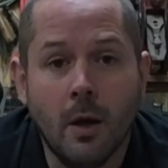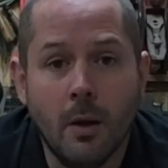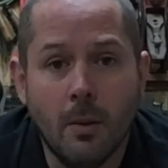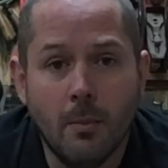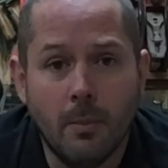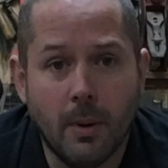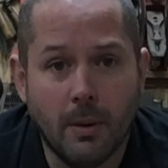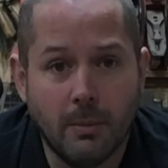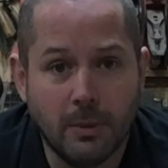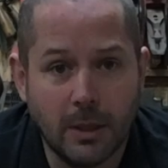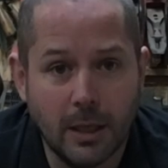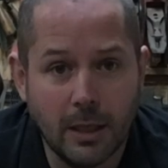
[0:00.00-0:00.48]

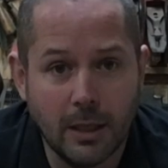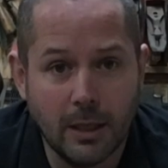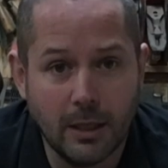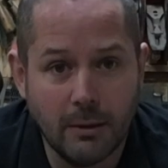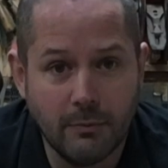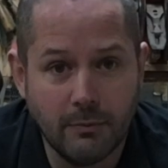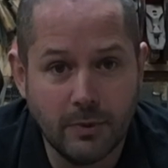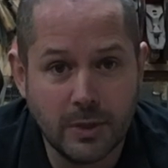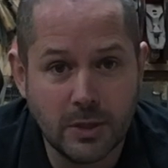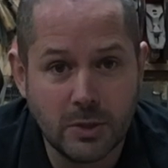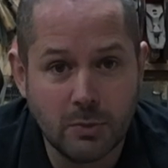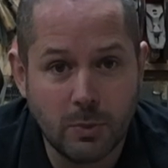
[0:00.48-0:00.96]
But I'm going to
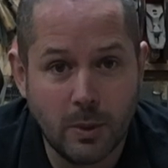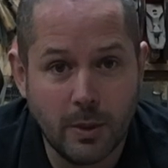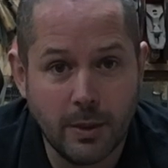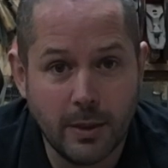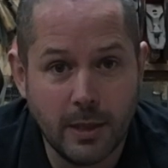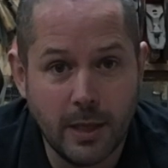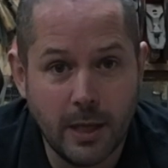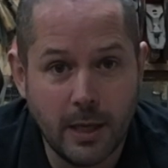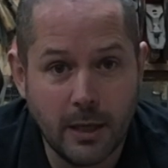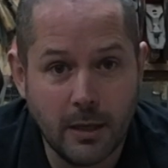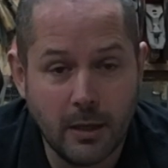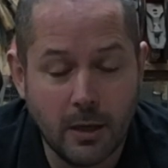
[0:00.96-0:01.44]
leave this one
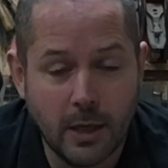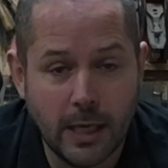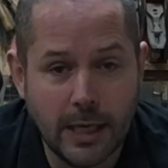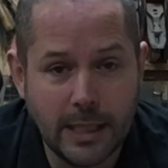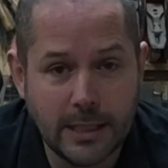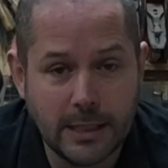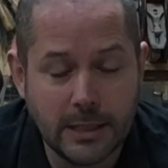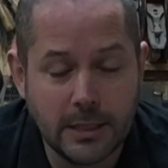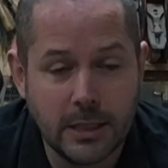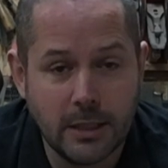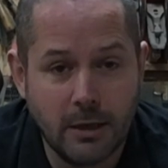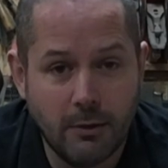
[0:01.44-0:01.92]
there,
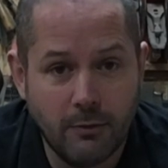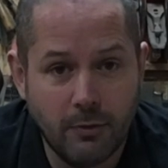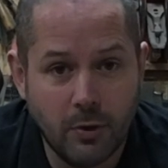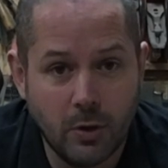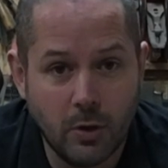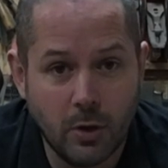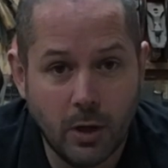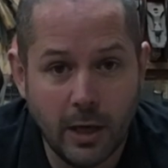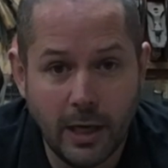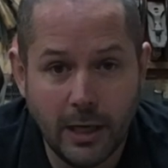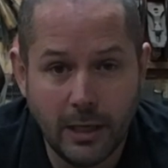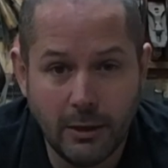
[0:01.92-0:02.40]
guys. If you
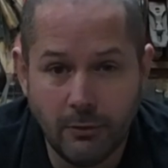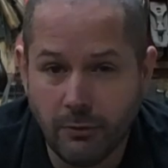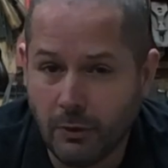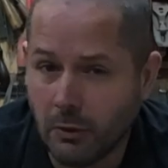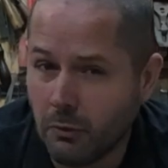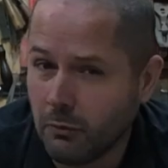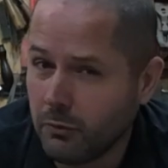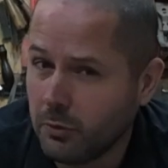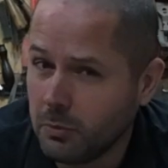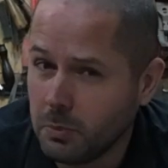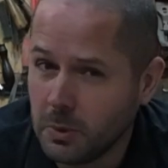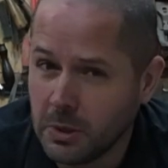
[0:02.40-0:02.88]
got
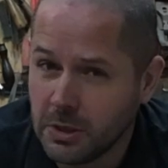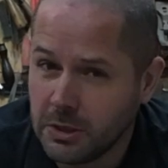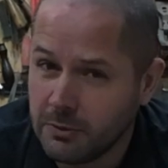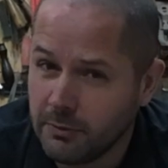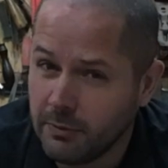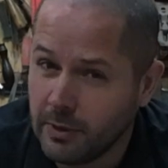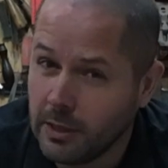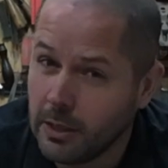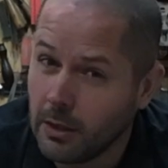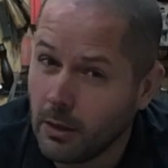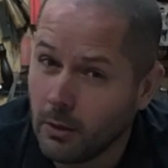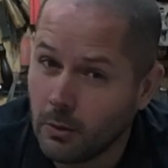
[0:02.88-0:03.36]
anything from this
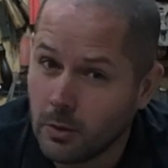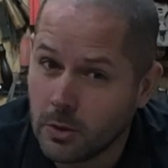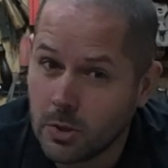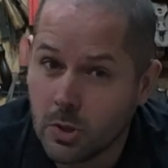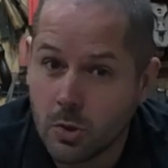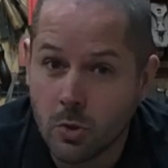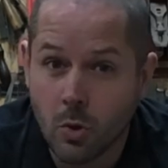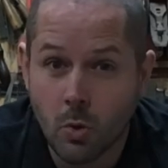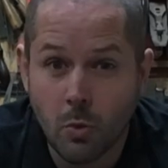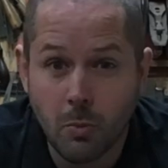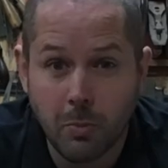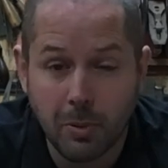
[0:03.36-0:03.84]
video at
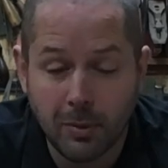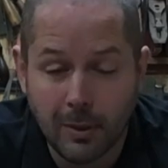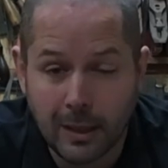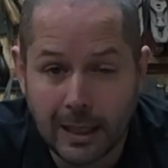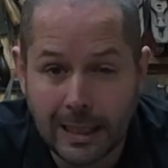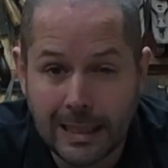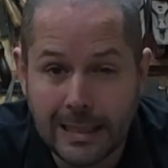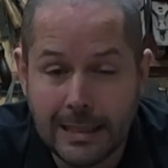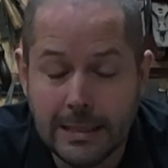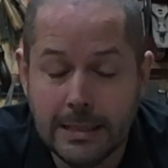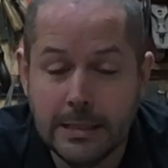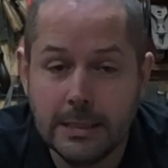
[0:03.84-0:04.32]
all,
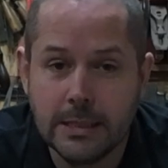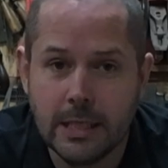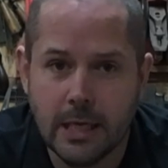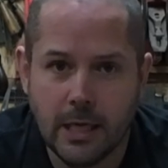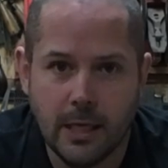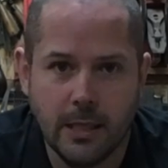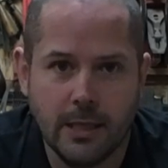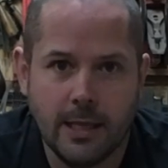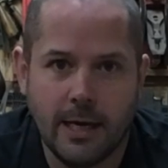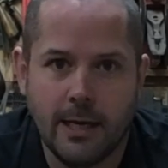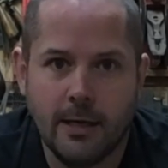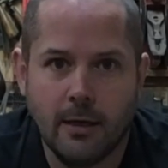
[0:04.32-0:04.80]
please
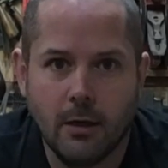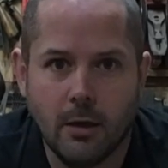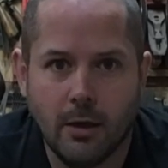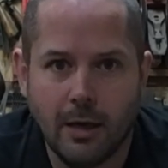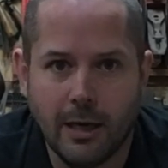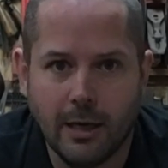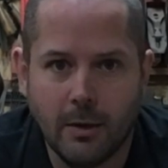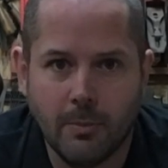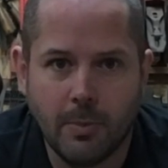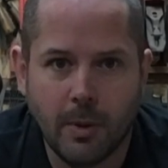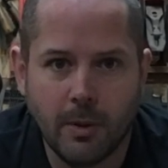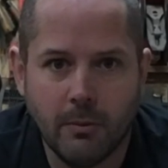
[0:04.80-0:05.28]
hit that
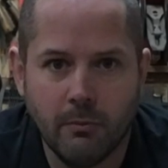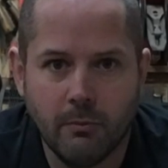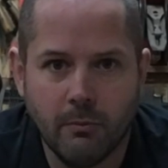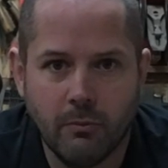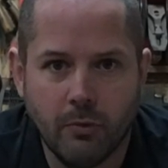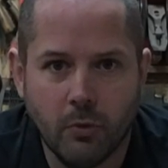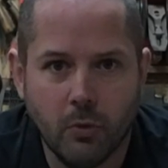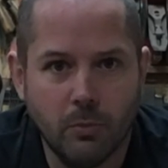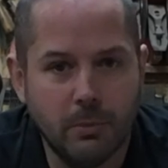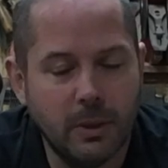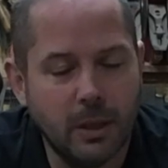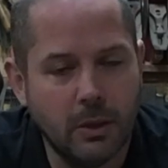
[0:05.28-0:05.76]
like button
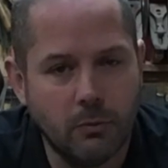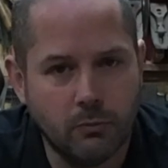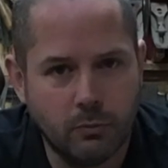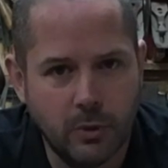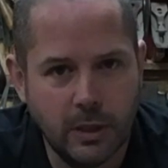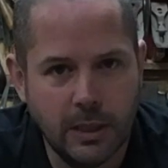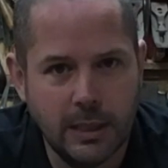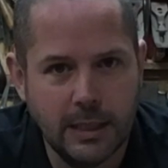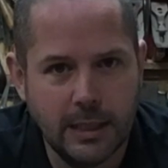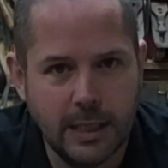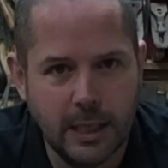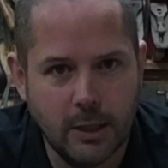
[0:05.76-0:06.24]
for me. It
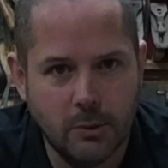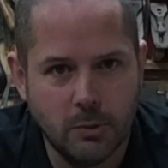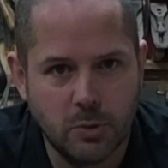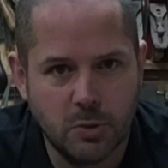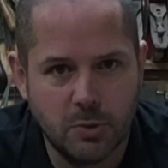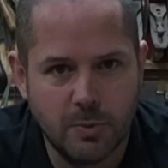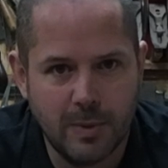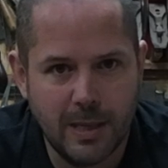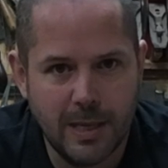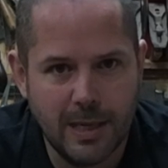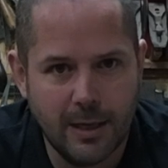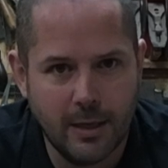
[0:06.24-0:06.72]
really helps
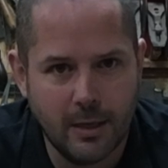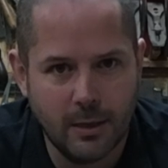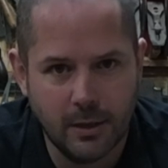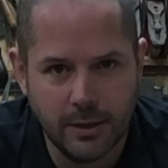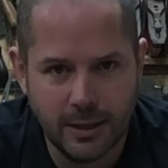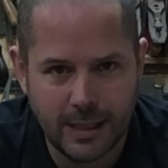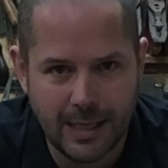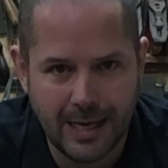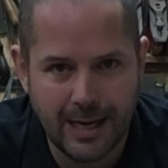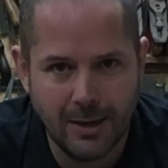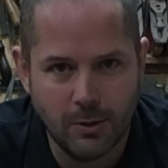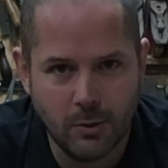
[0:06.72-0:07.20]
me out and
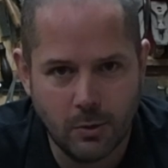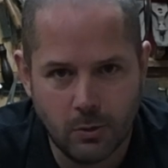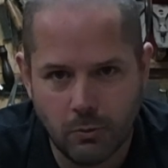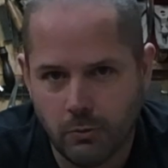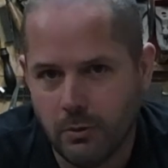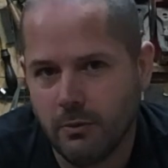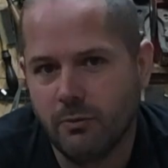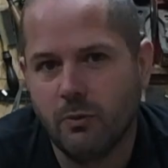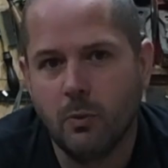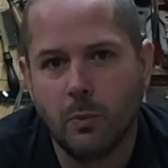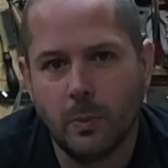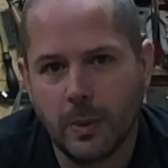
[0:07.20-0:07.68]
the
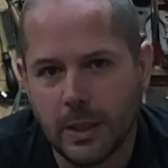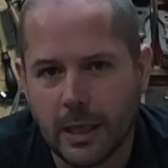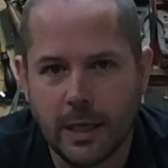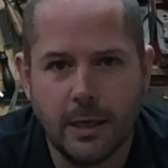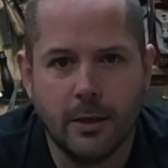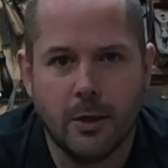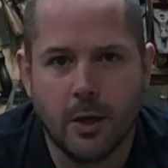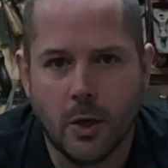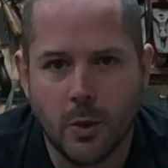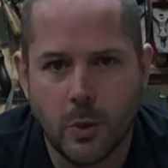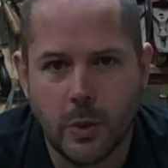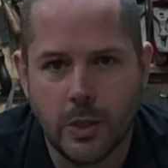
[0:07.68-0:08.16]
algorithm and get
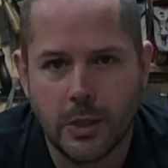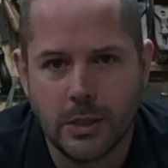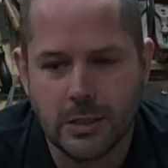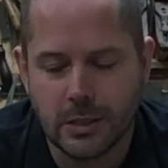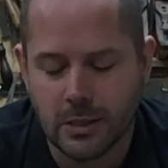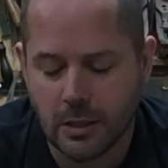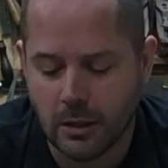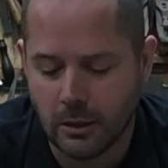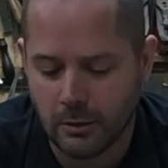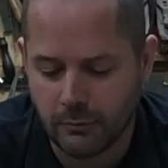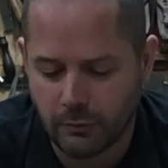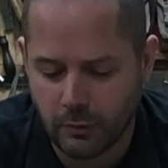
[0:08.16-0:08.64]
noticed
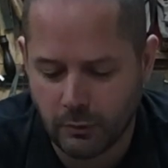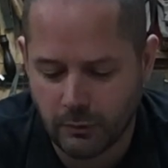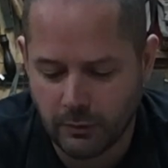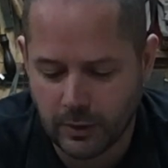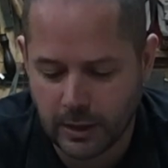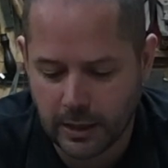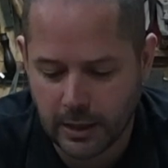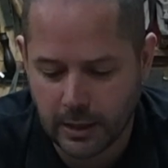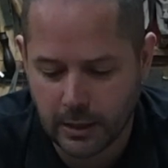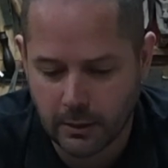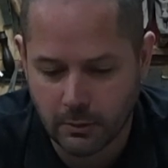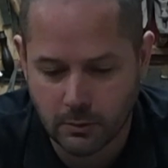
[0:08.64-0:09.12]
and
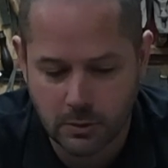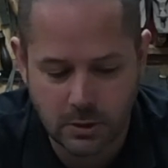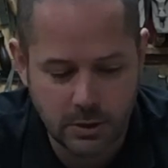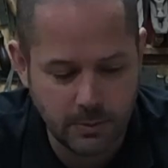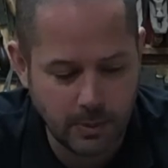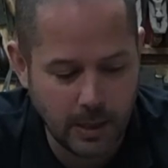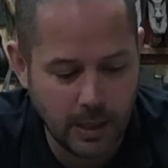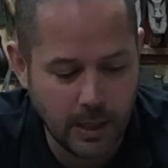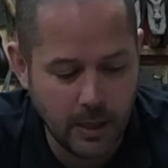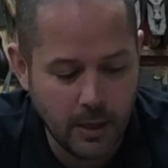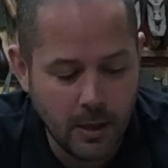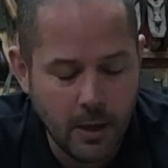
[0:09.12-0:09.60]
everything else.
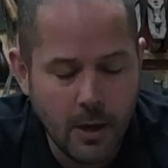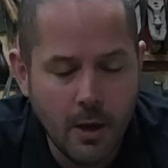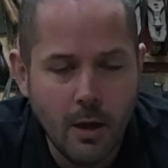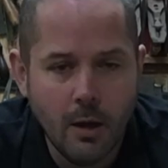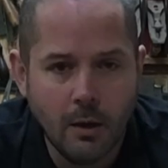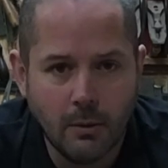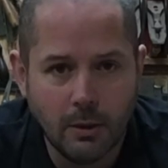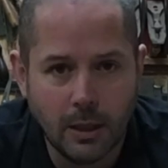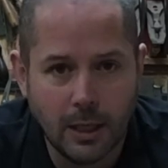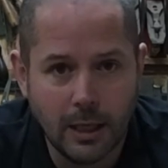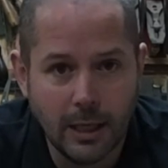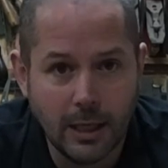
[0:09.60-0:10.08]
But
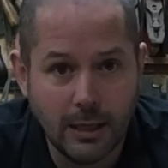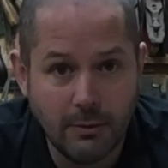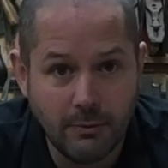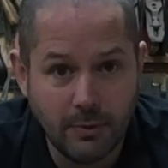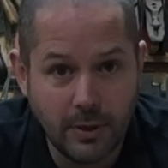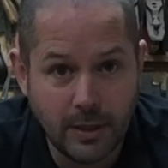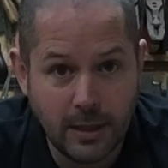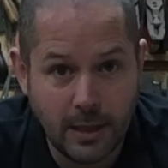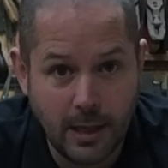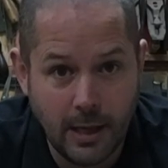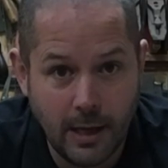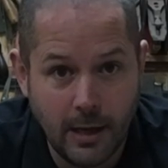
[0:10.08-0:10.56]
I'm going to leave
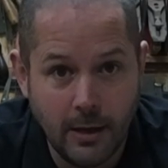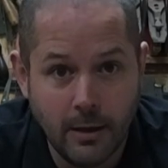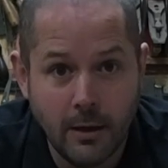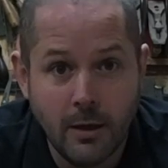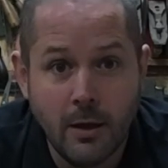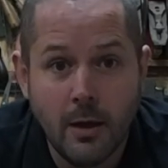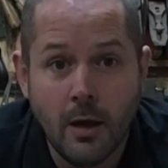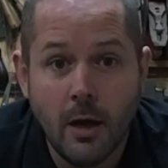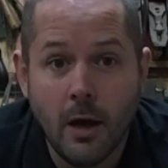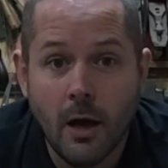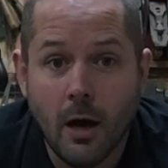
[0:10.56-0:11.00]
it there.